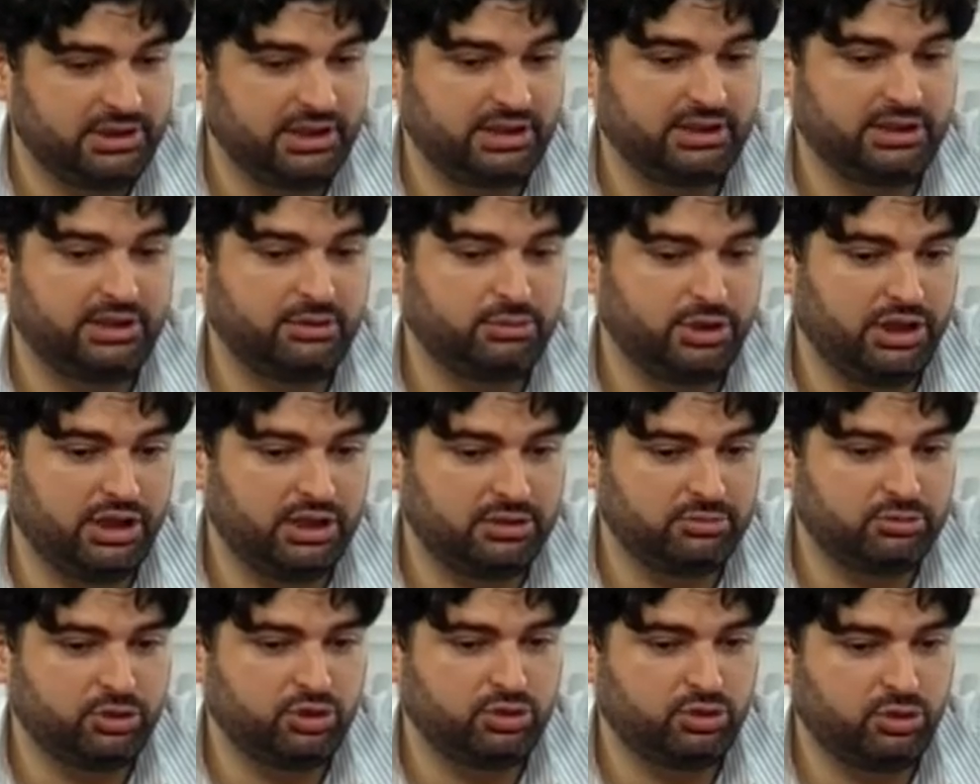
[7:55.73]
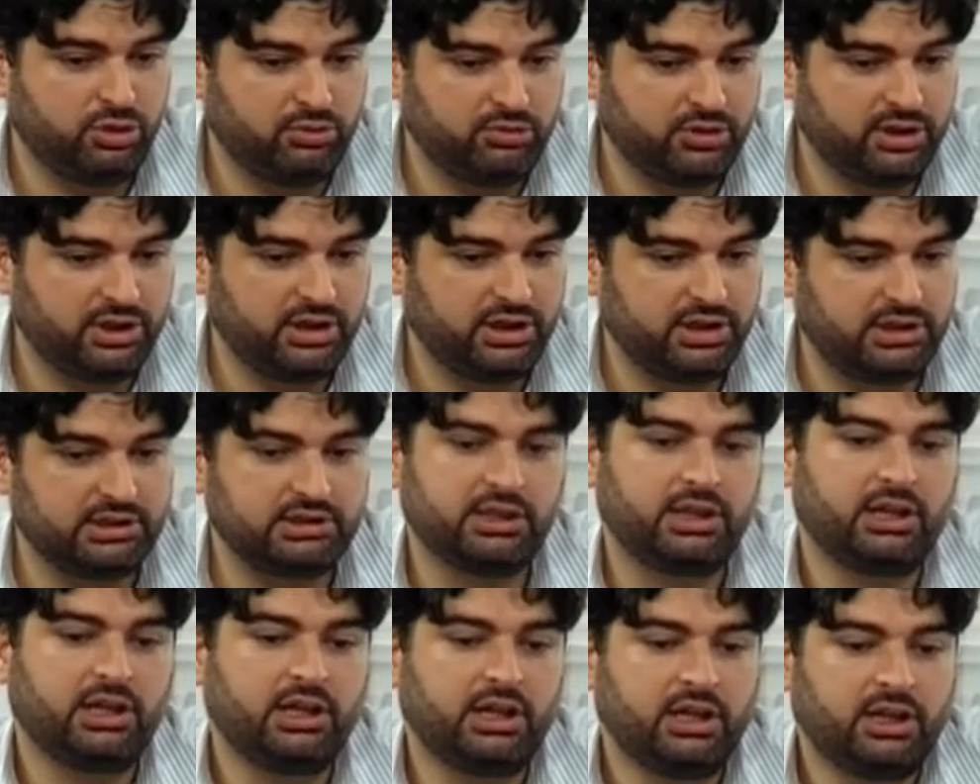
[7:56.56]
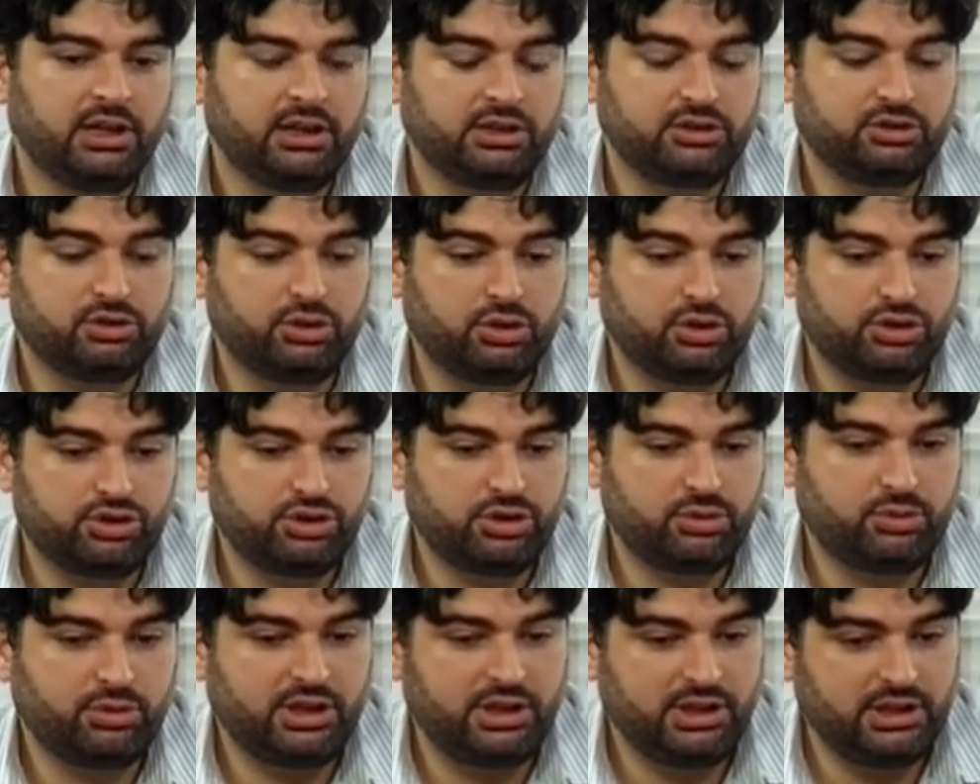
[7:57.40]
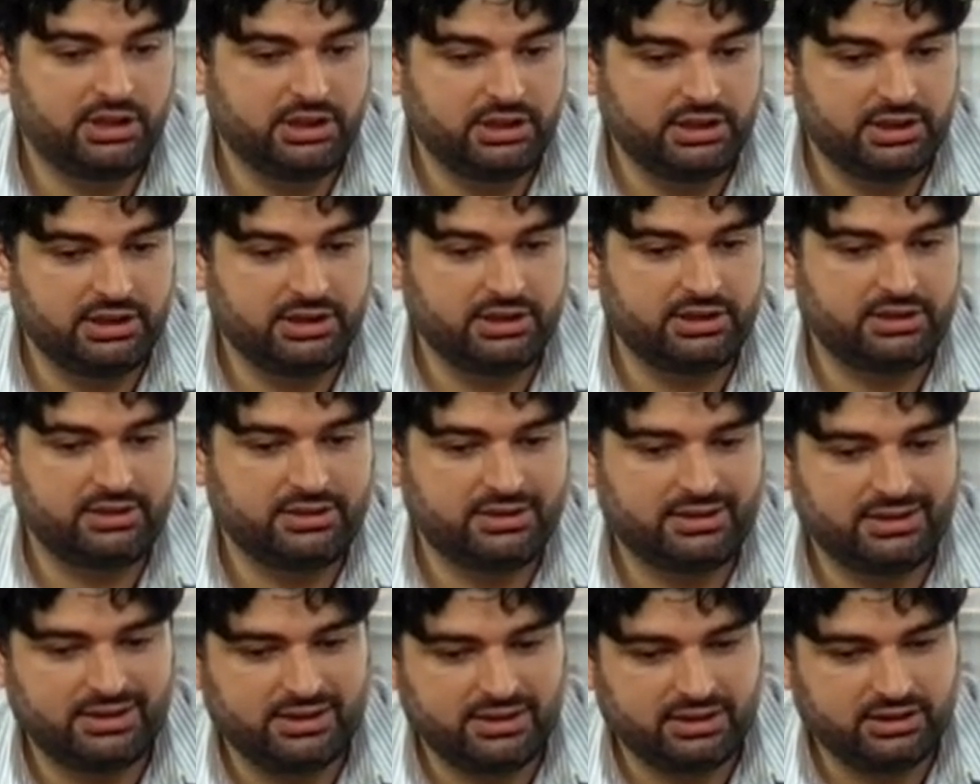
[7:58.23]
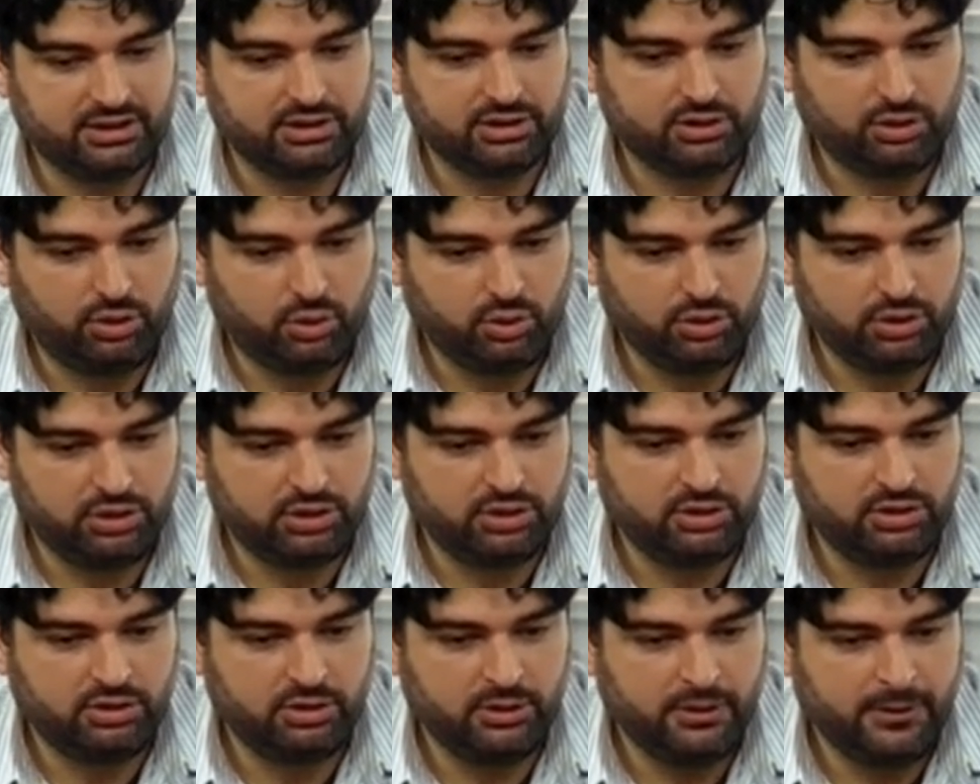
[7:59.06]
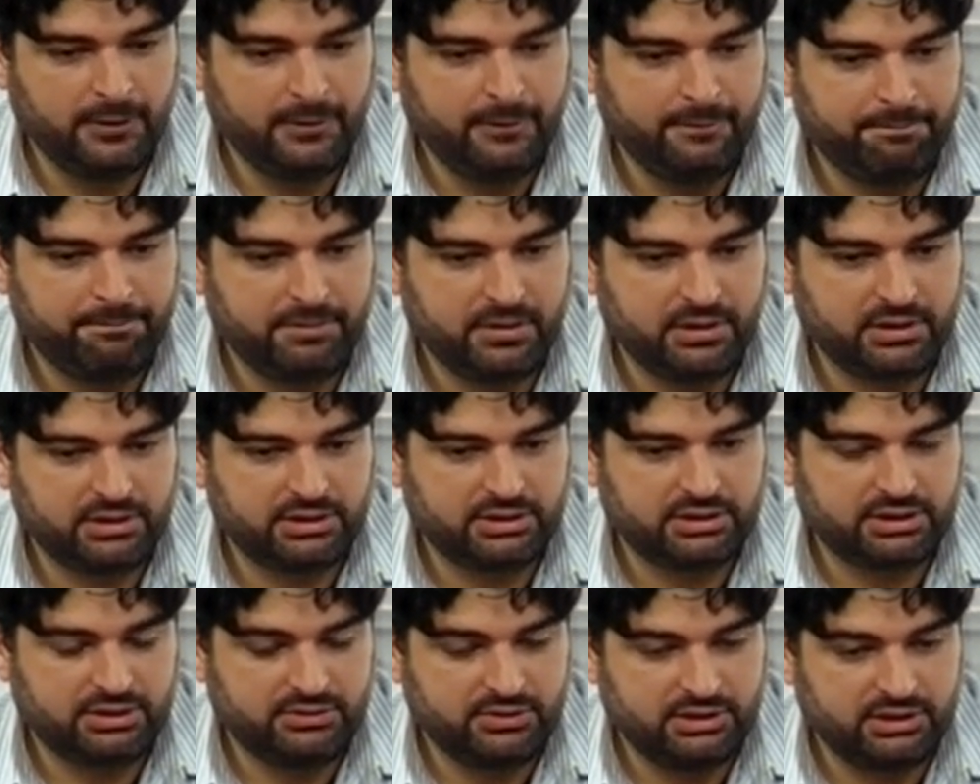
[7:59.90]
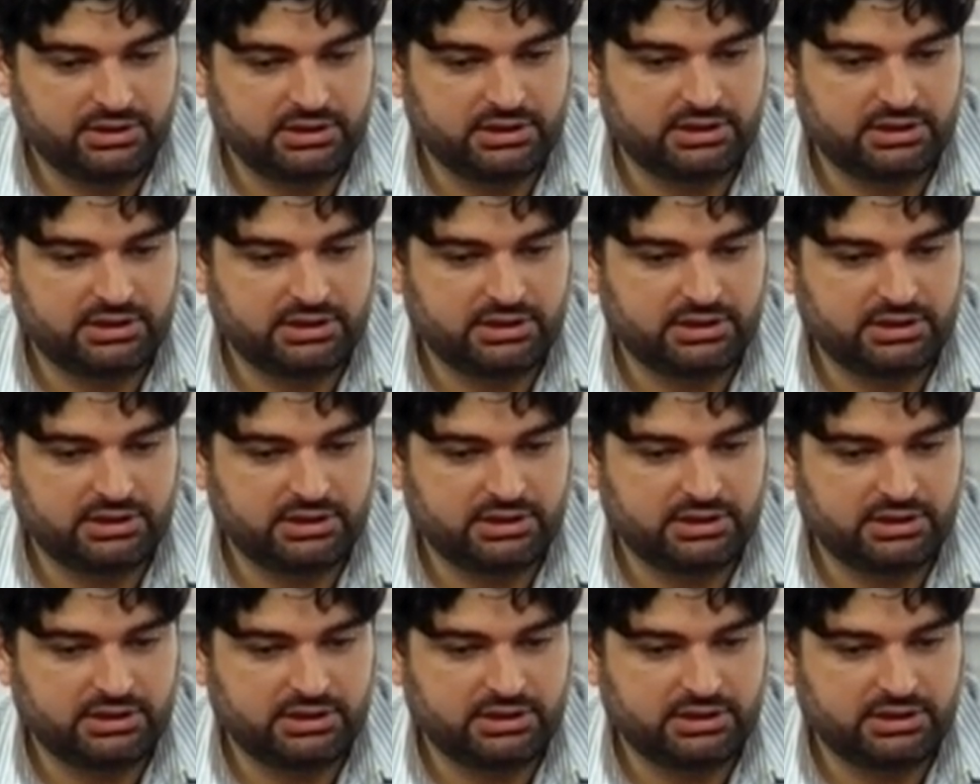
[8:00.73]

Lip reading: And then we had Moldova and Georgia, where the local, the civil